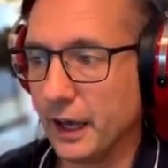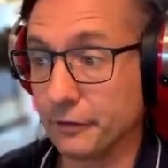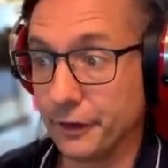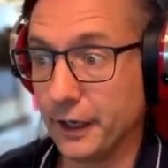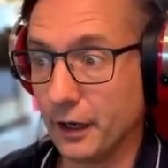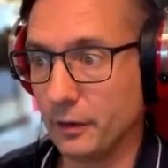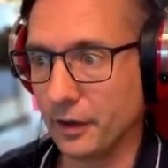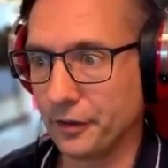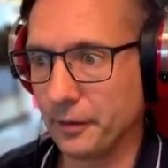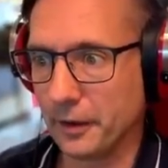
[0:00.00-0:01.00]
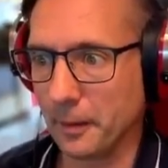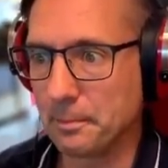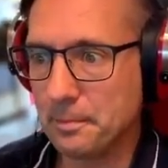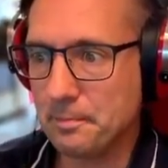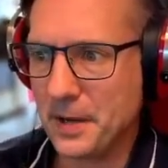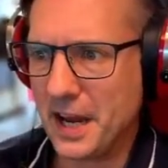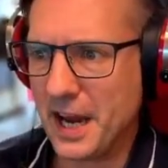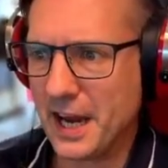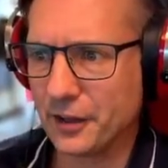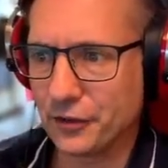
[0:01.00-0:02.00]
video a
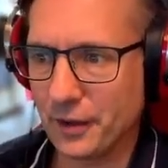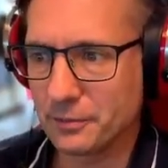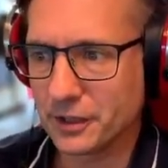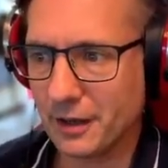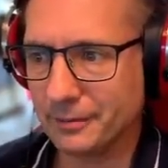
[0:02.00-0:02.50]
big thumbs up.